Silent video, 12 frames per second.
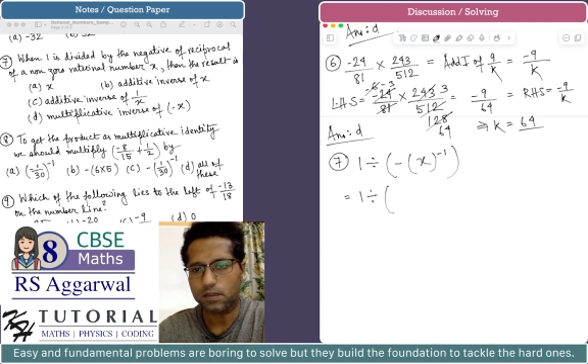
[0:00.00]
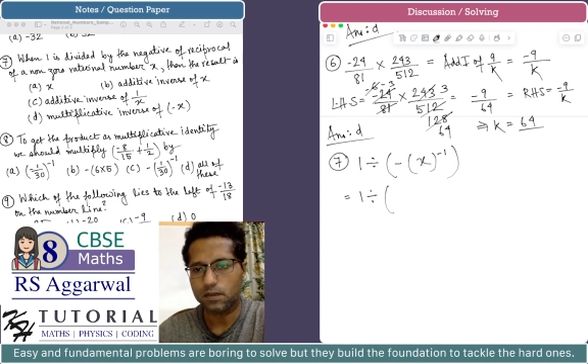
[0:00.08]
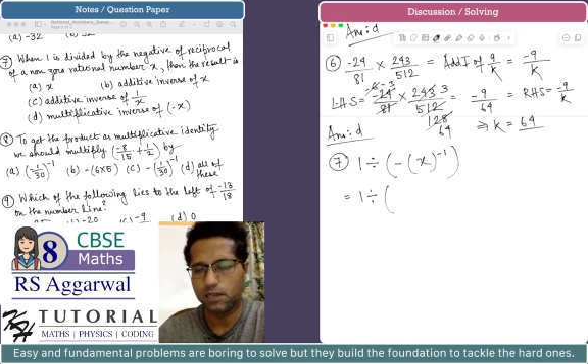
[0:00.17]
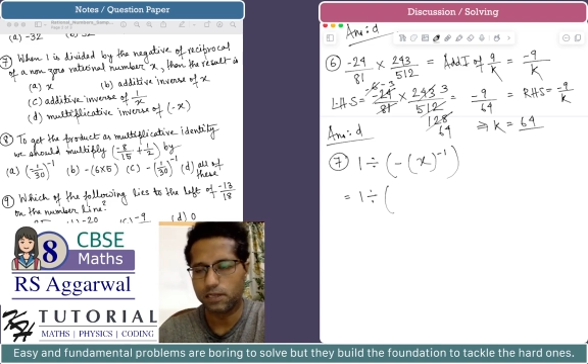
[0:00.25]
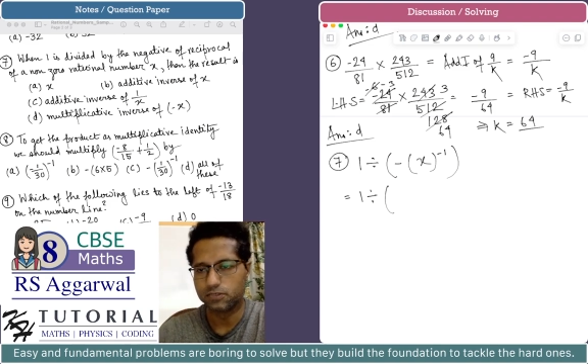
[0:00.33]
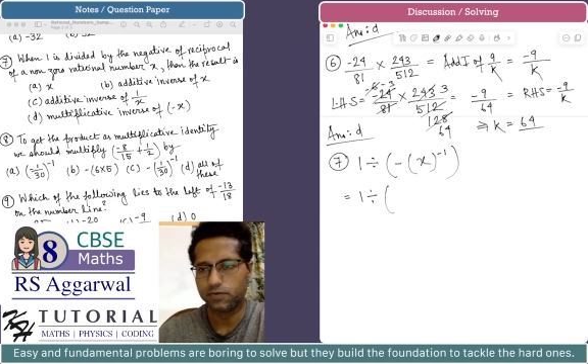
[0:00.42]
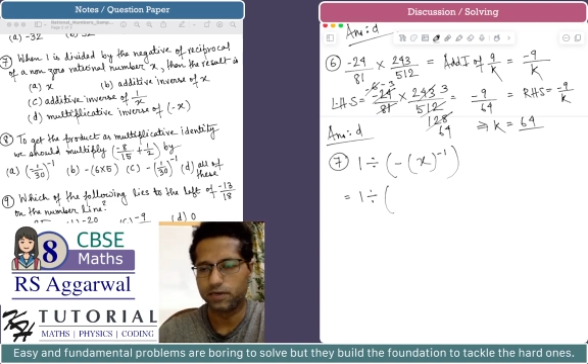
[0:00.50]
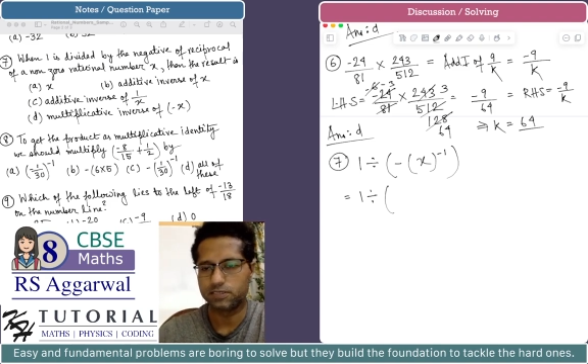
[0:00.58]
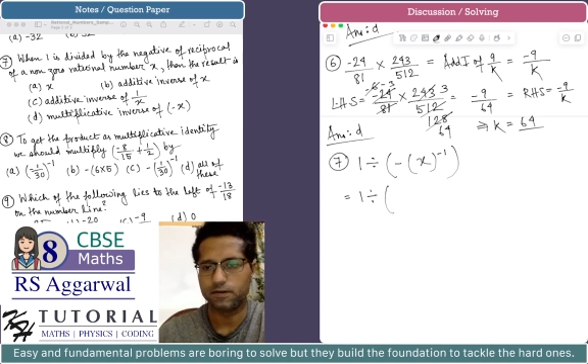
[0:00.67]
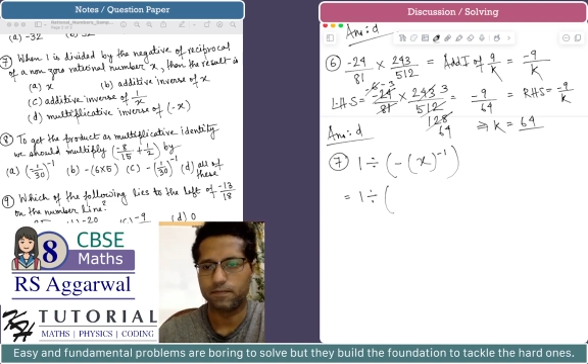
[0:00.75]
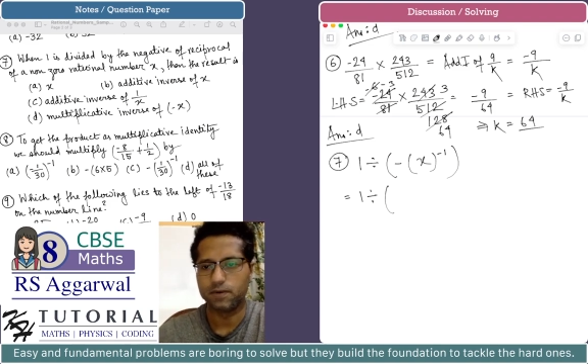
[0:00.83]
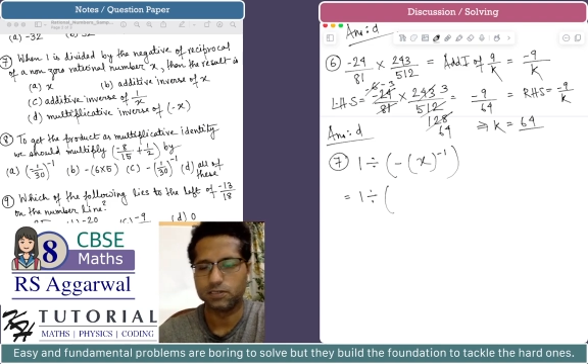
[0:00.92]
let's do it
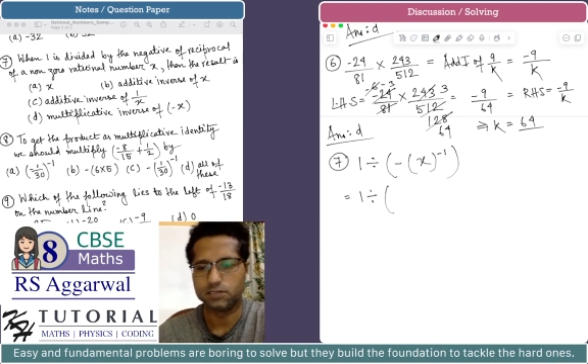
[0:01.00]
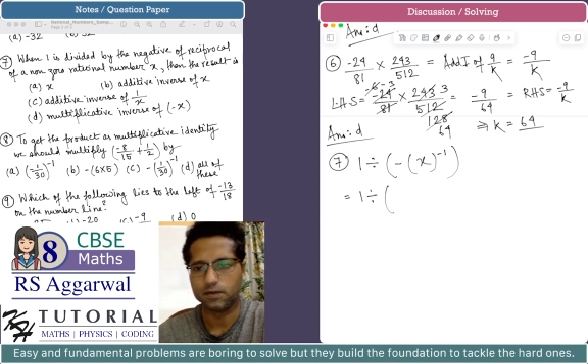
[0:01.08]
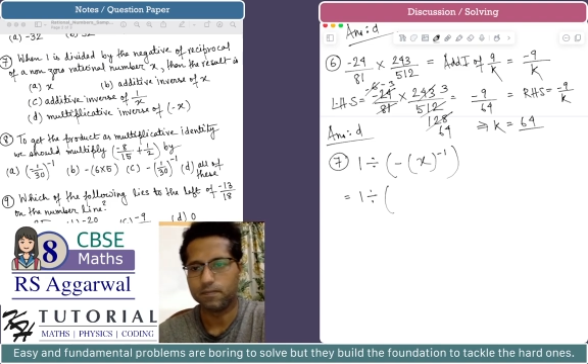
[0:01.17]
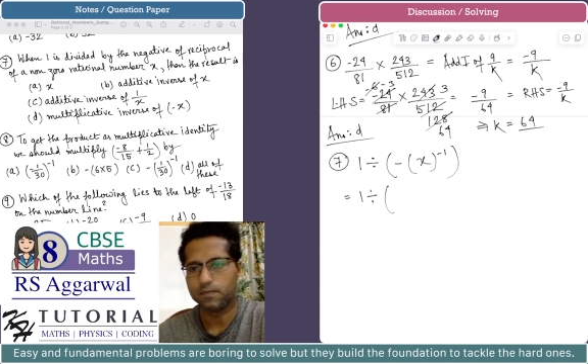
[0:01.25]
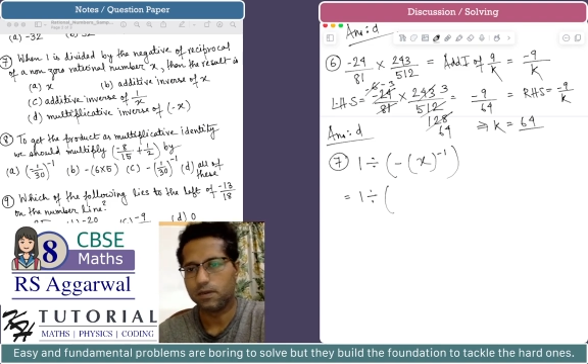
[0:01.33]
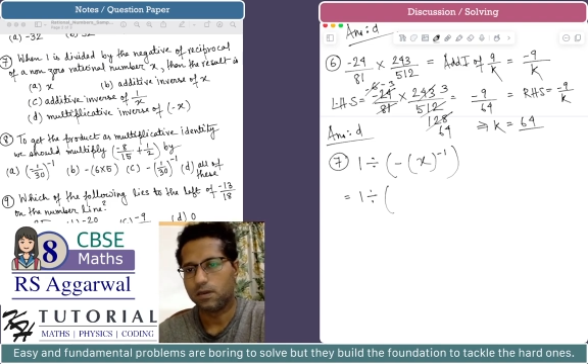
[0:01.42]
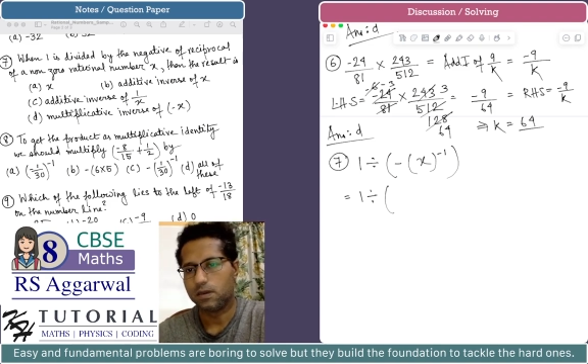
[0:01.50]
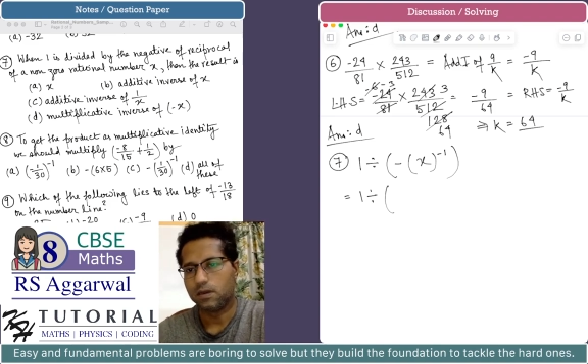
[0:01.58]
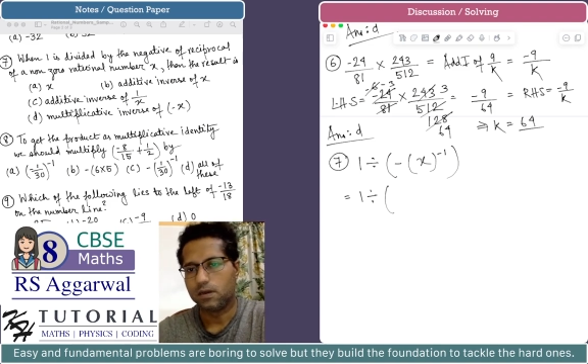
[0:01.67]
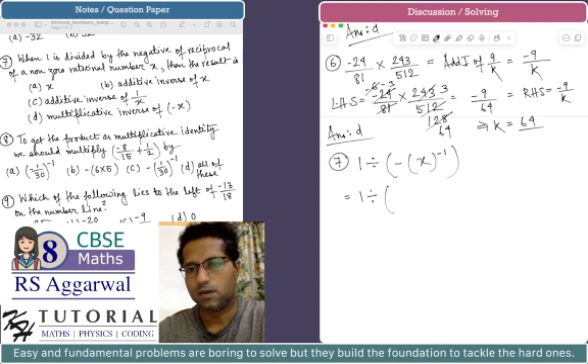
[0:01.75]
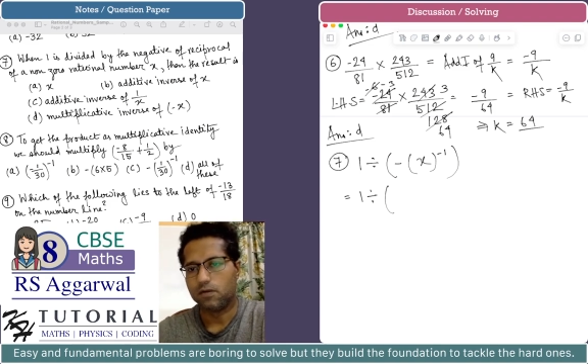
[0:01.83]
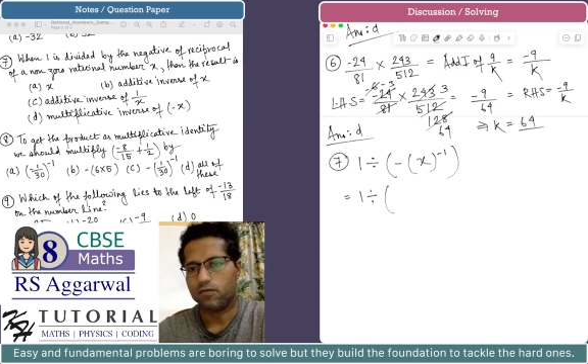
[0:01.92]
step by step.
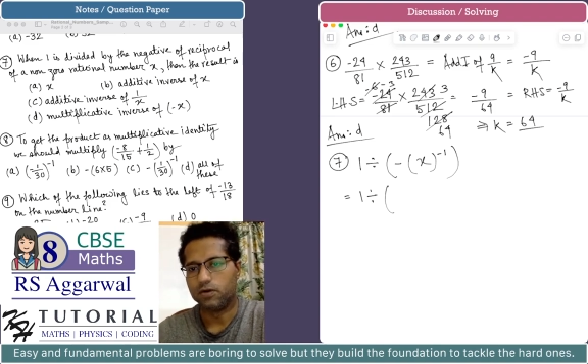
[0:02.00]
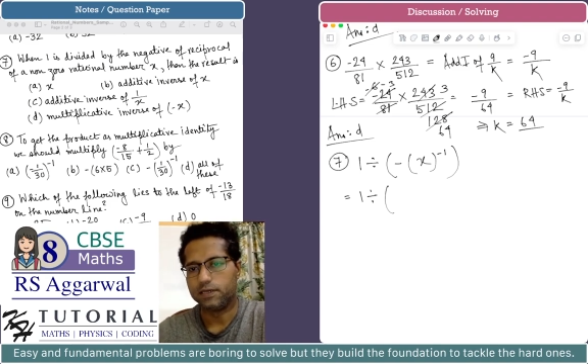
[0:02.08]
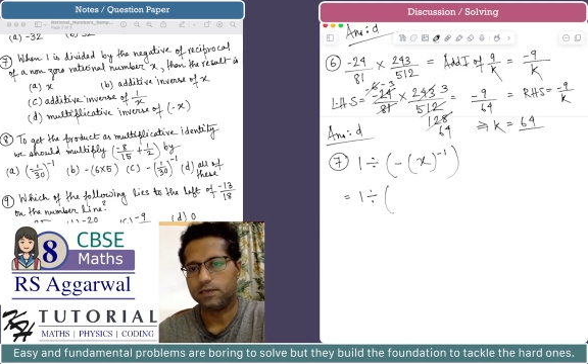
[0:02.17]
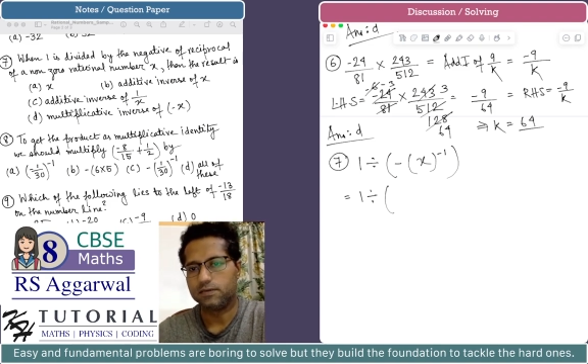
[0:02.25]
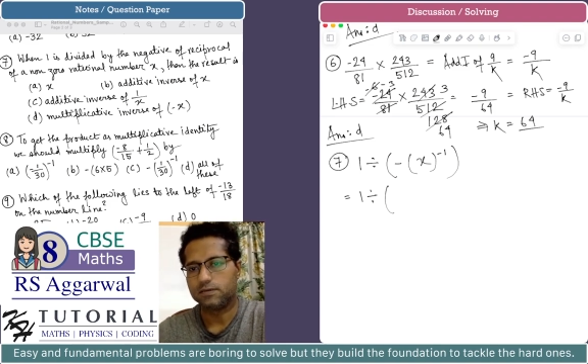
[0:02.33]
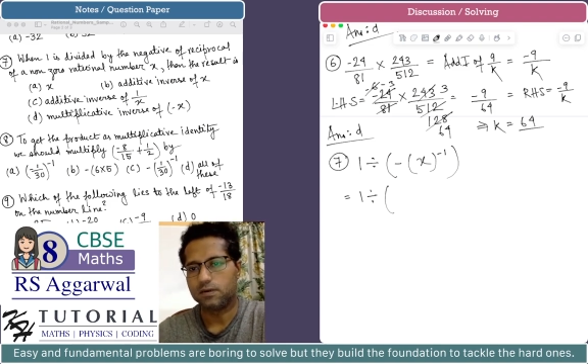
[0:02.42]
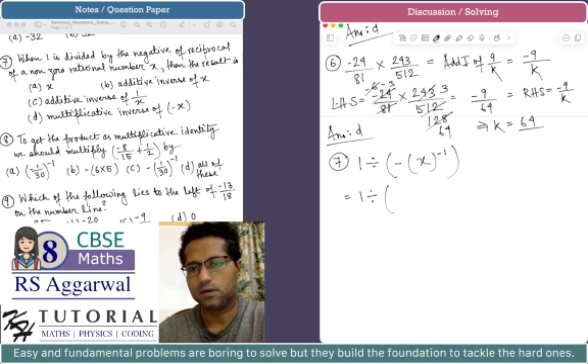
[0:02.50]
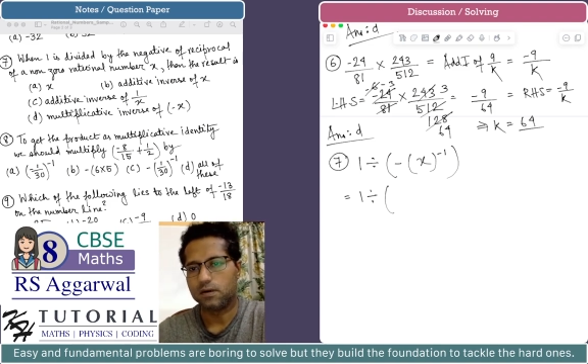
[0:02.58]
What is